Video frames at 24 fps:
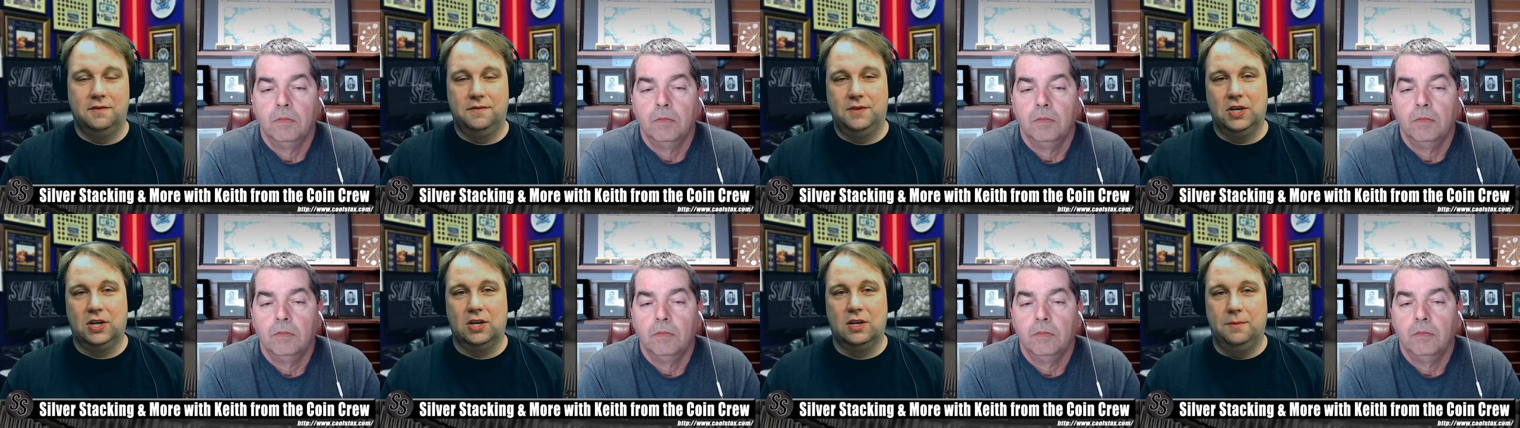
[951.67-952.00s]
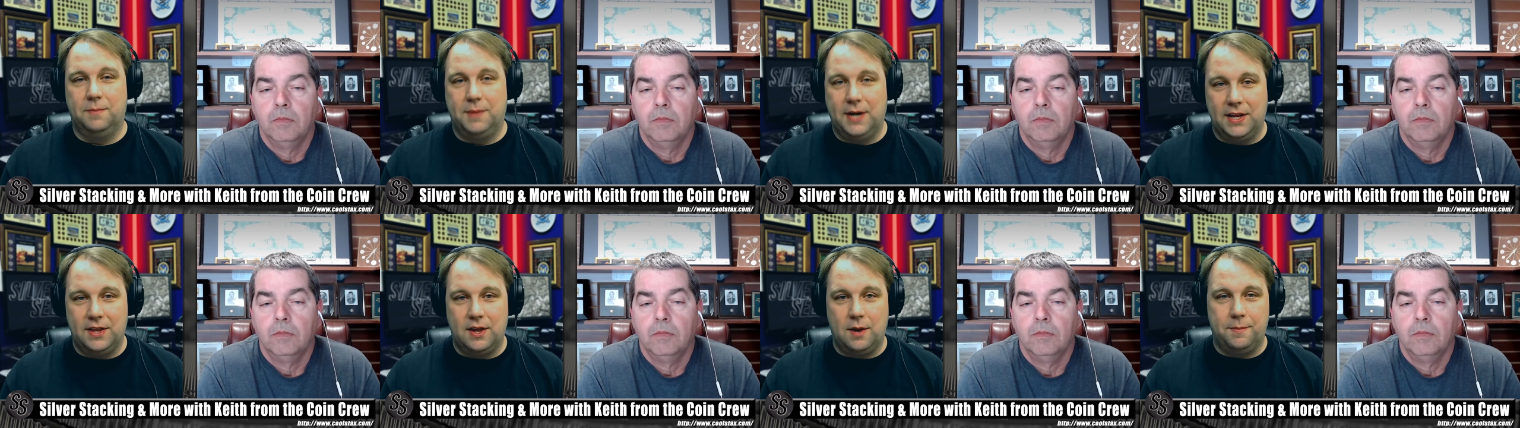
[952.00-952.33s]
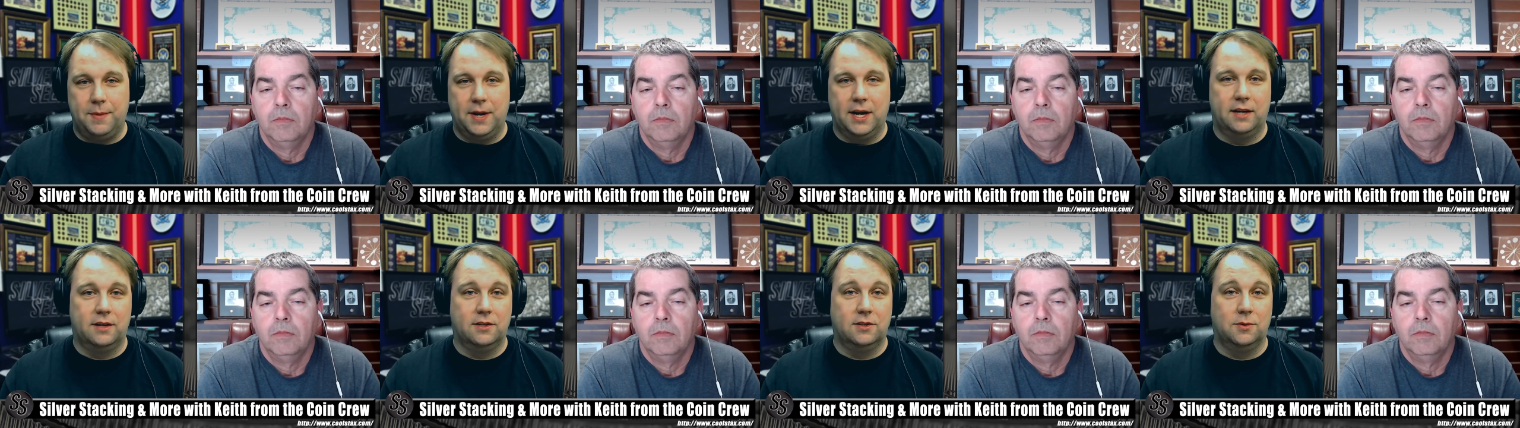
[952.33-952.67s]
Speaker 1: if you're going to buy that
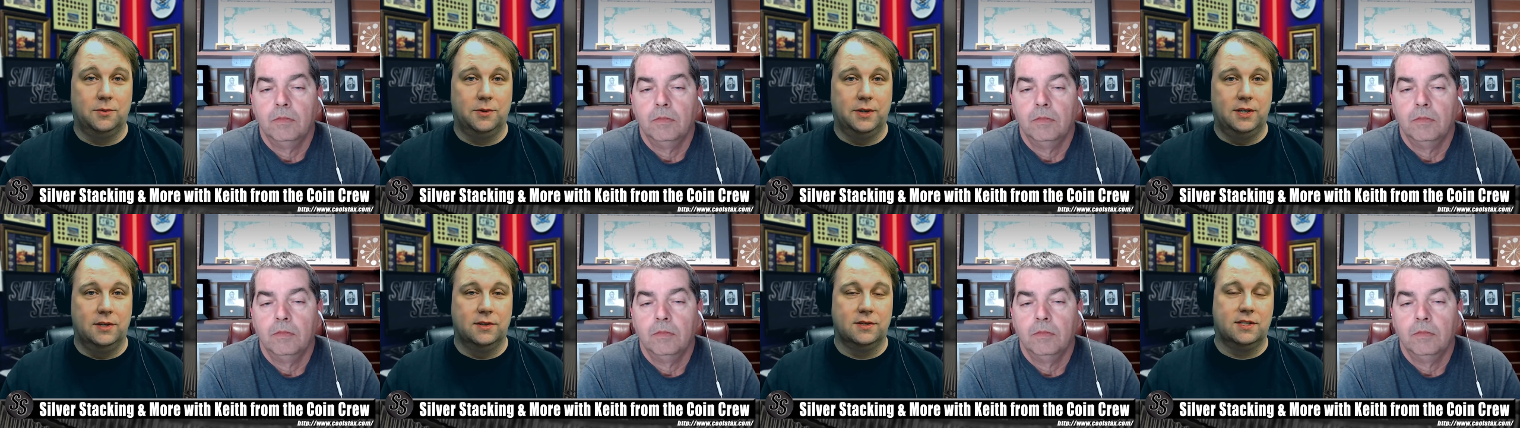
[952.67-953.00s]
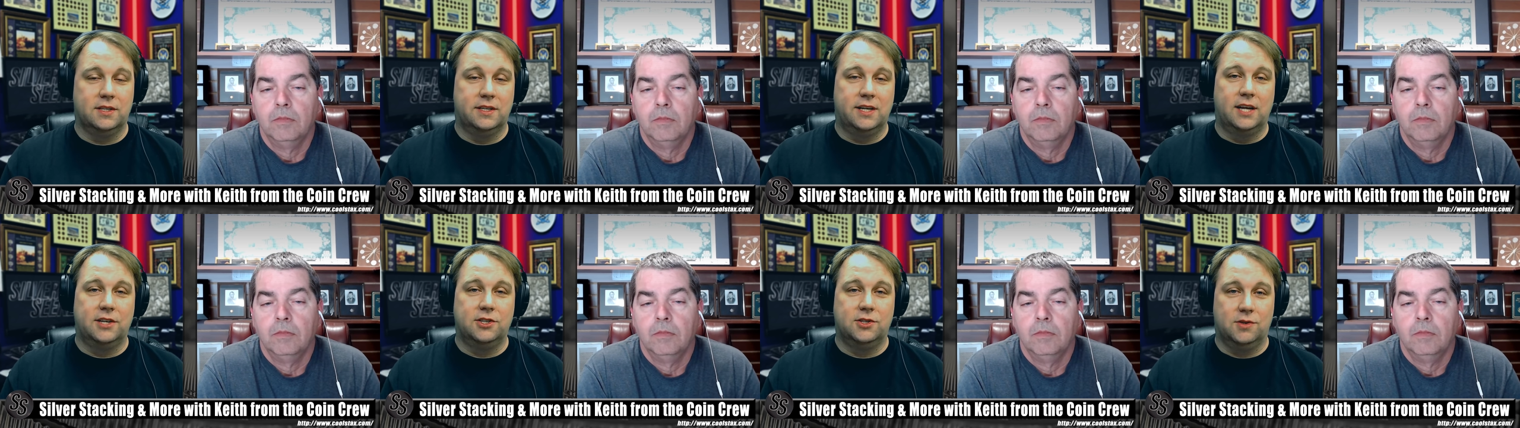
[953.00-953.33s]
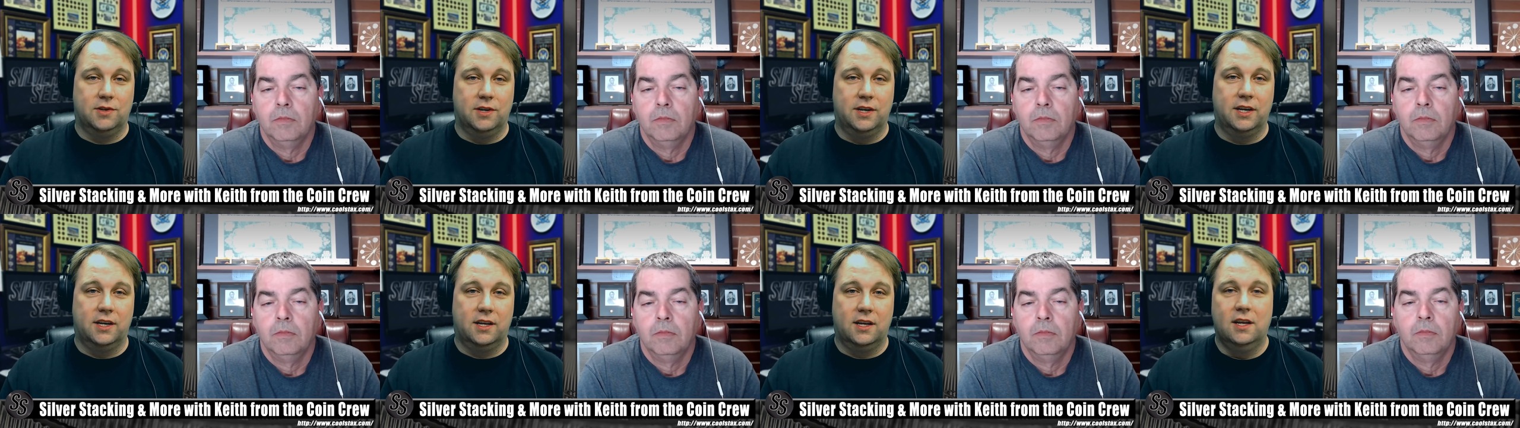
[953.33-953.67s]
bag of Doritos and that
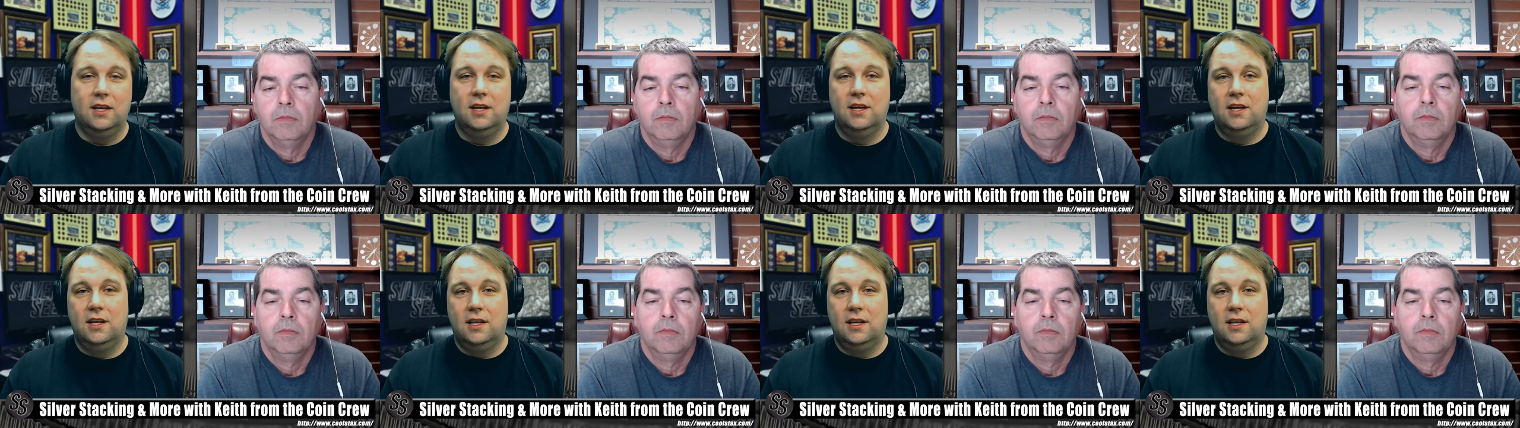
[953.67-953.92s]
drink,